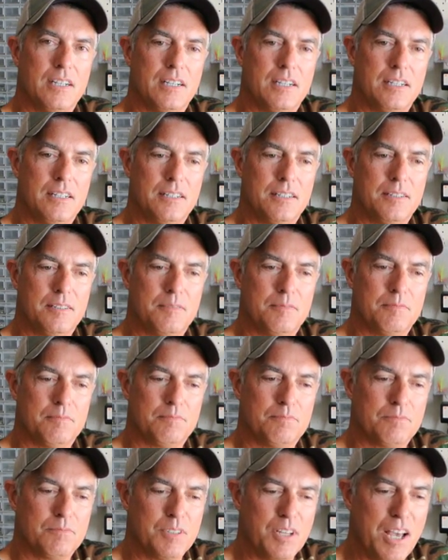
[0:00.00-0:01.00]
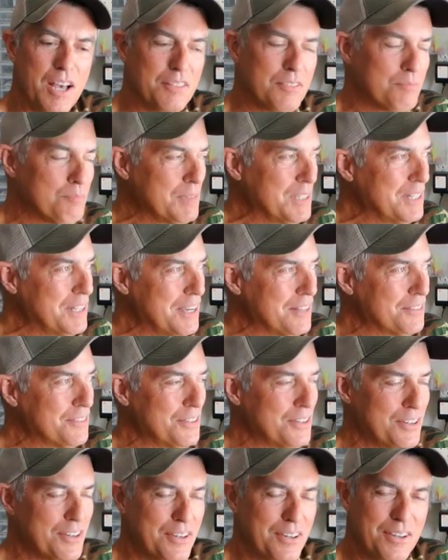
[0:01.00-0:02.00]
being out
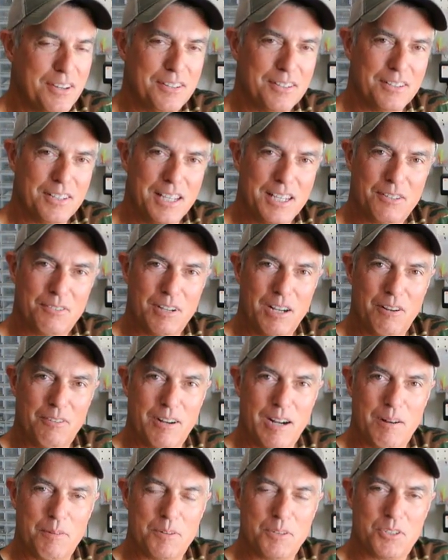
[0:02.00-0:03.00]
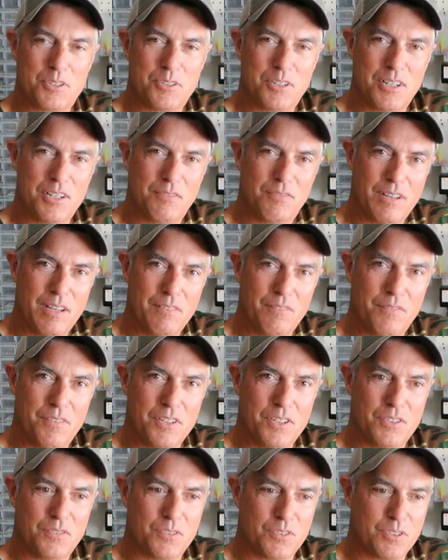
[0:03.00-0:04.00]
there on Lake Ray Roberts trying to find
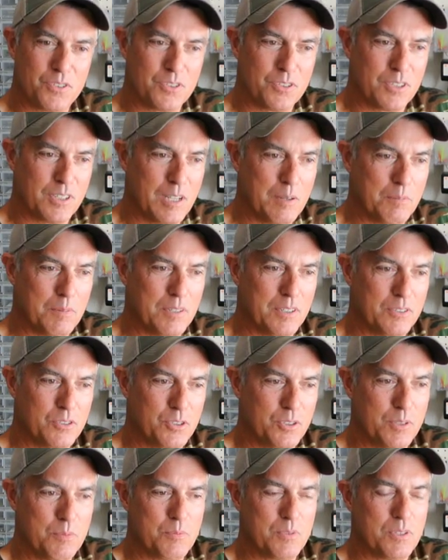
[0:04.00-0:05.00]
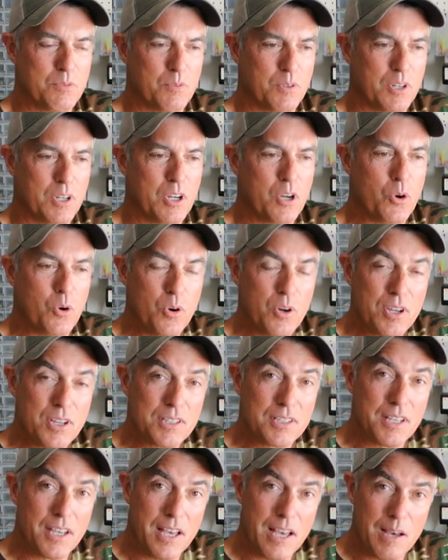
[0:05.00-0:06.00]
fish for a couple of trips that were
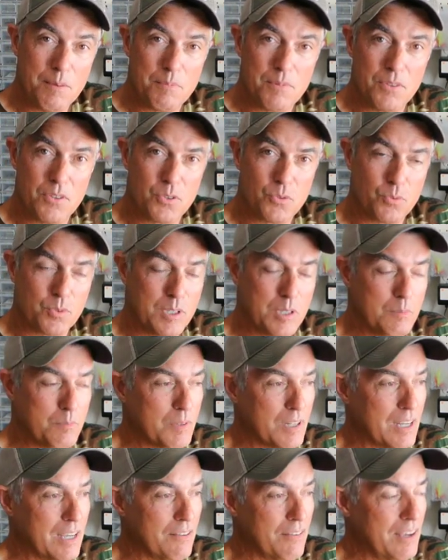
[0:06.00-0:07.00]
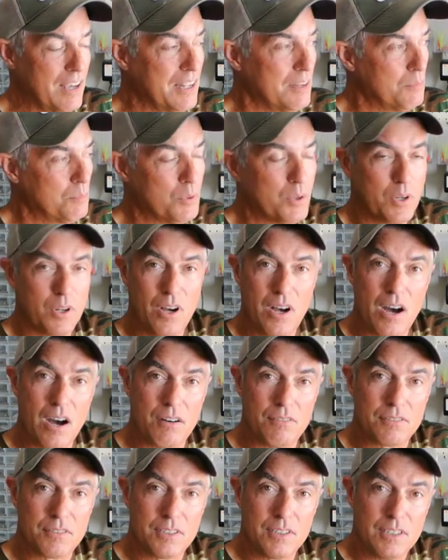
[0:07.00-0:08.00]
going to happen this week, but I've had to put
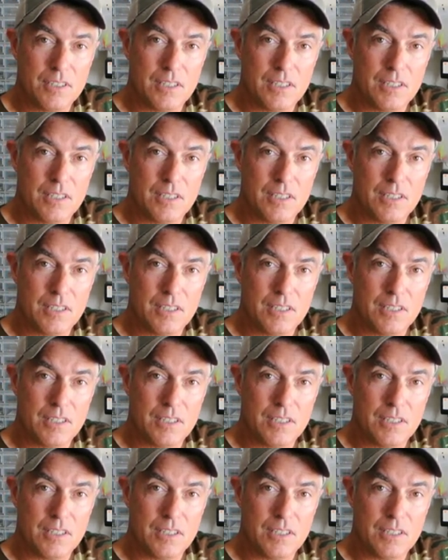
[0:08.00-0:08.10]
off.